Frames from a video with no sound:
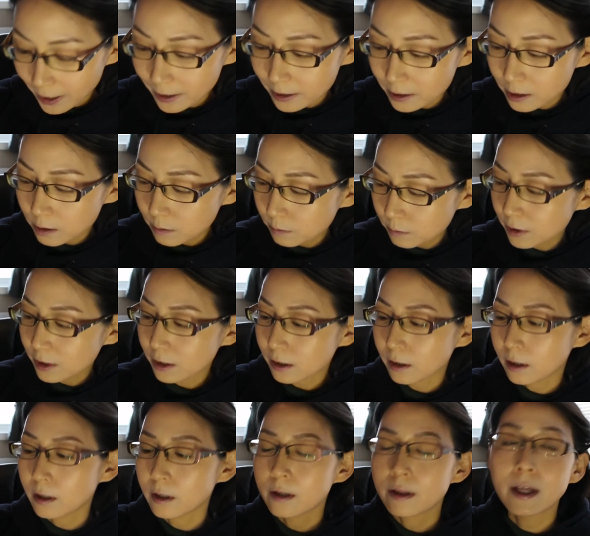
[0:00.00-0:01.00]
items
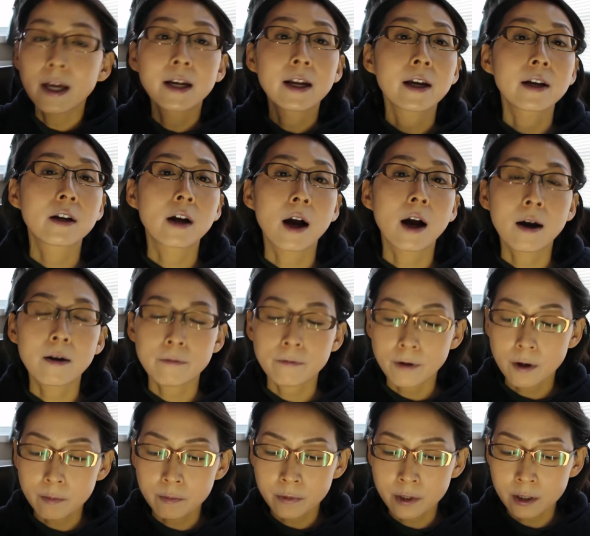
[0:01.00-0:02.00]
that I got
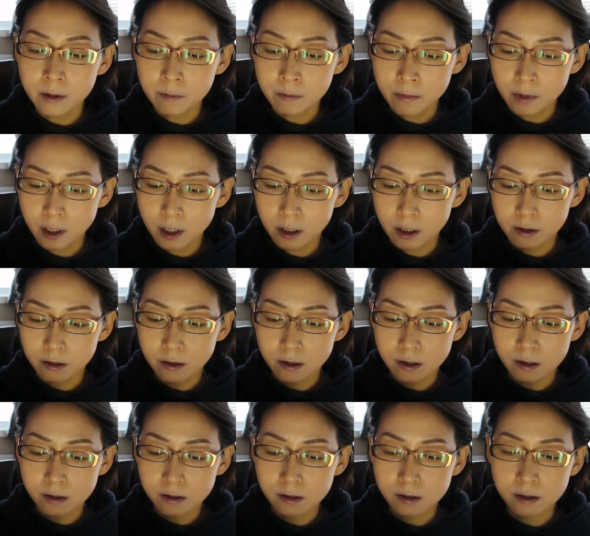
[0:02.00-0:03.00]
from them are
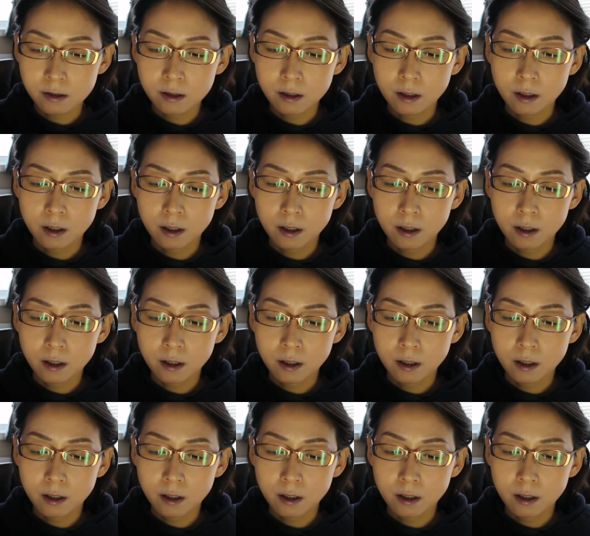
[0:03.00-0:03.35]
these